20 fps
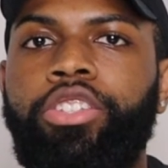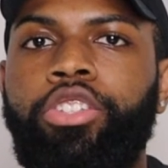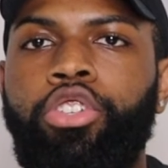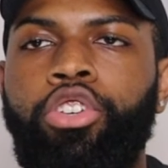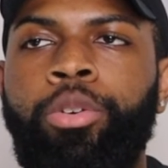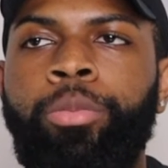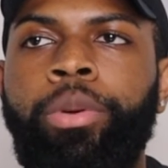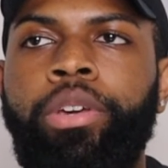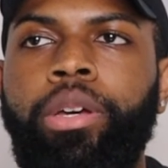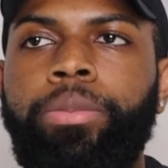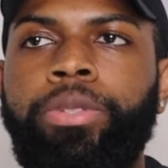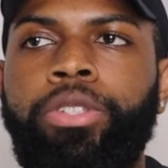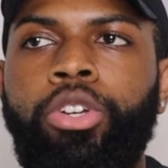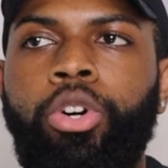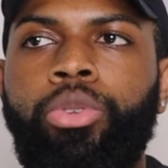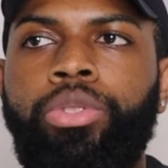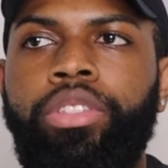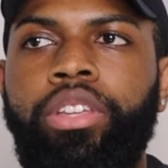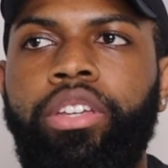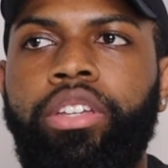So it becomes this
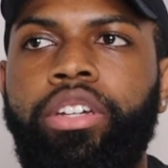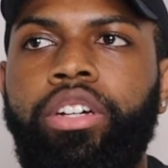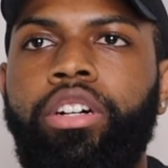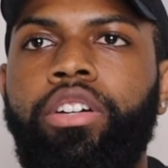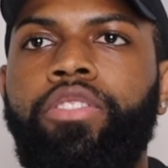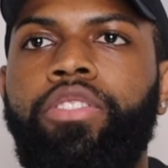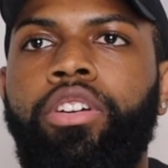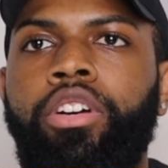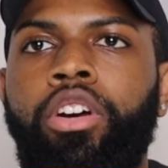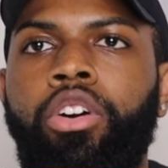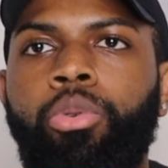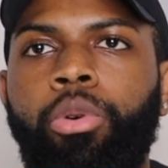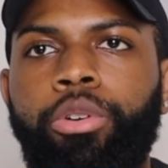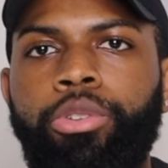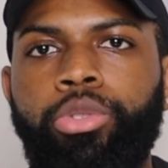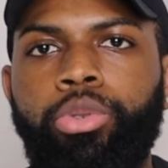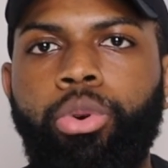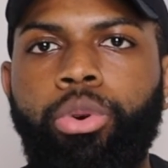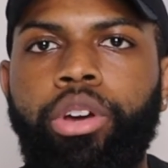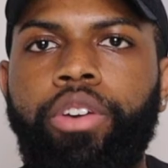whole thing of, well,
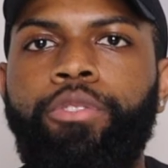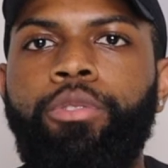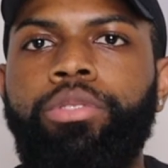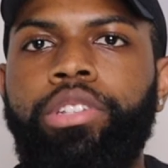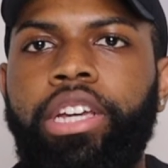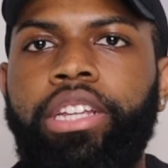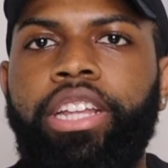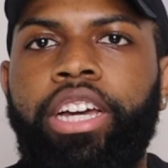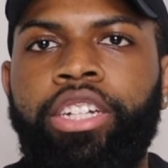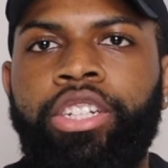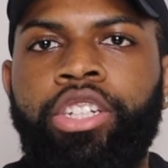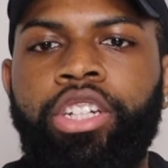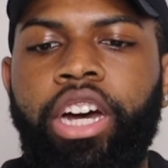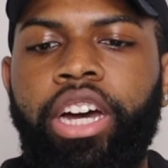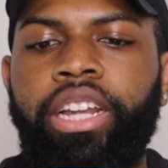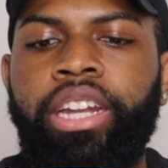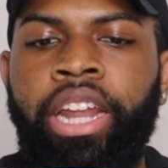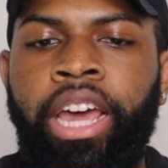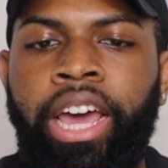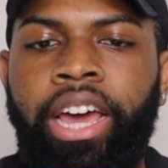Tori, if you take that
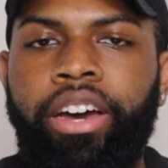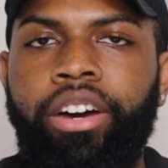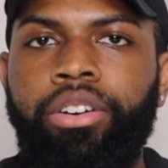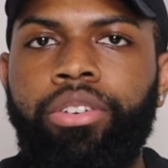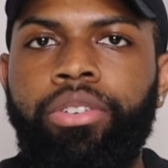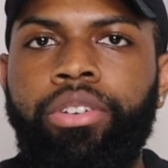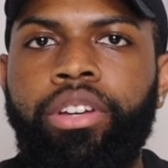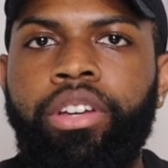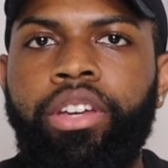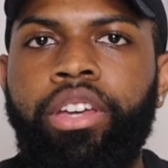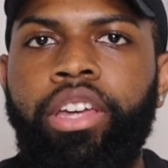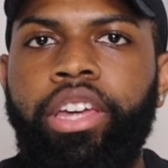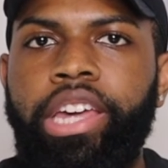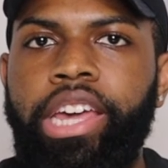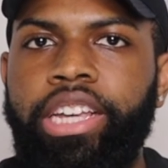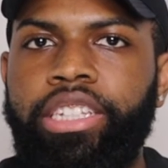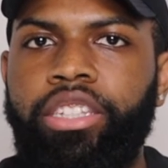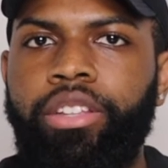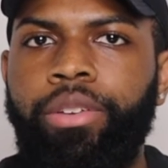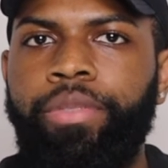shot now,
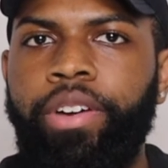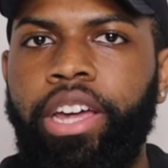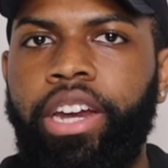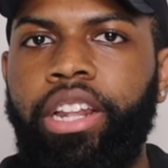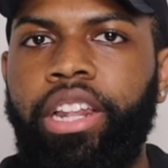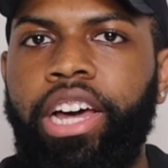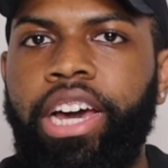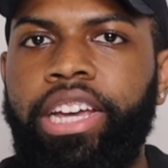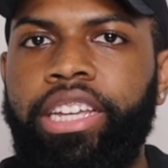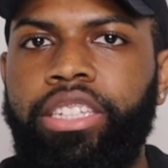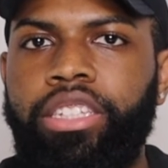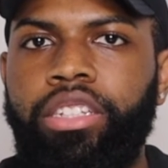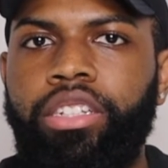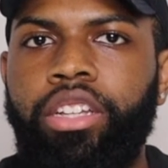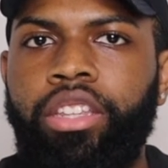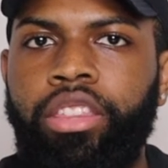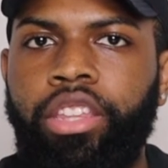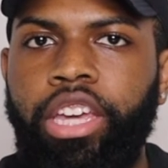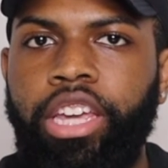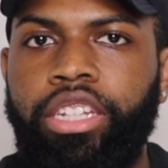is the vet alliance still
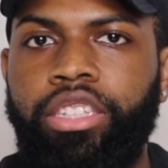a thing?